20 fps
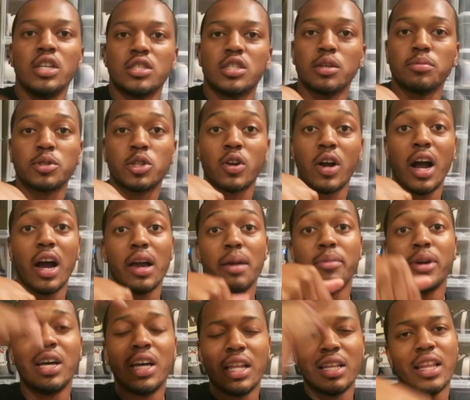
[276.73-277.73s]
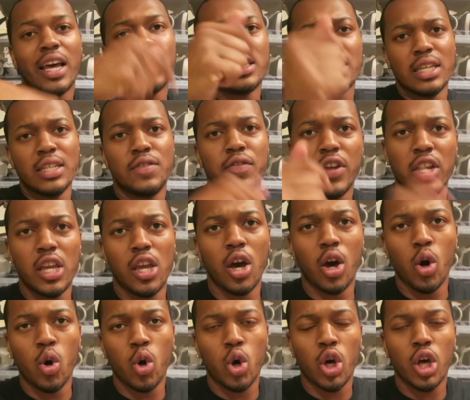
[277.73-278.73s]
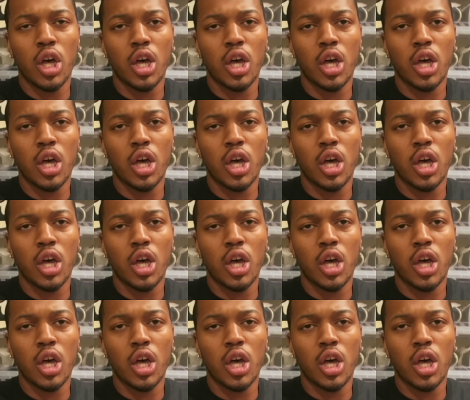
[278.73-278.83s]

Subscribe. Like this video.